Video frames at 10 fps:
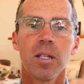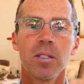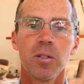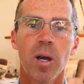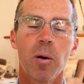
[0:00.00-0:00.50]

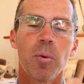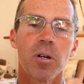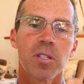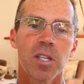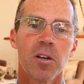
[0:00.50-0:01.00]
to help
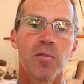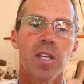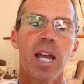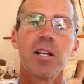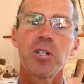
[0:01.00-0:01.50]
ourselves
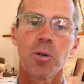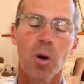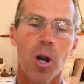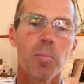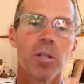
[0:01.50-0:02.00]
enter
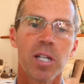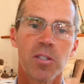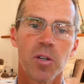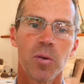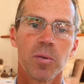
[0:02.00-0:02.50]
our Play
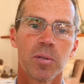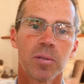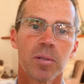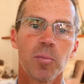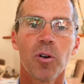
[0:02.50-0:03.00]
Zone
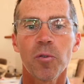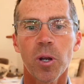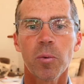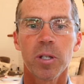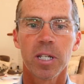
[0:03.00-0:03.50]
more
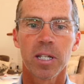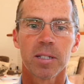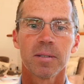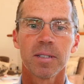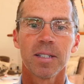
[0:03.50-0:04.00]
frequently.
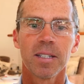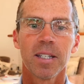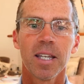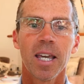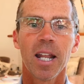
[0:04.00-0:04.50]

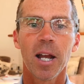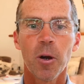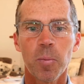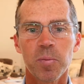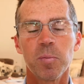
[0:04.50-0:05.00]
And I
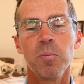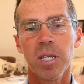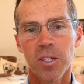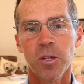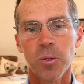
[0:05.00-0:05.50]
hope to
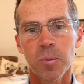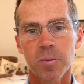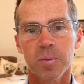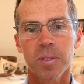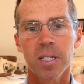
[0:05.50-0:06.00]
meet you.
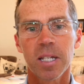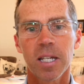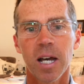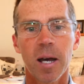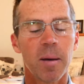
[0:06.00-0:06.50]

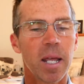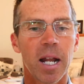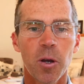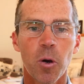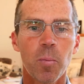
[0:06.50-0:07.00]
And
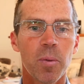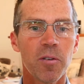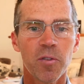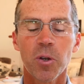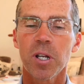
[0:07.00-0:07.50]
I hope
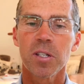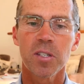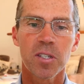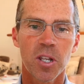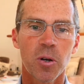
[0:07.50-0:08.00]
if you're
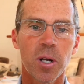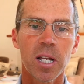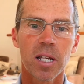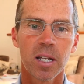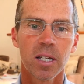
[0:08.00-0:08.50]
considering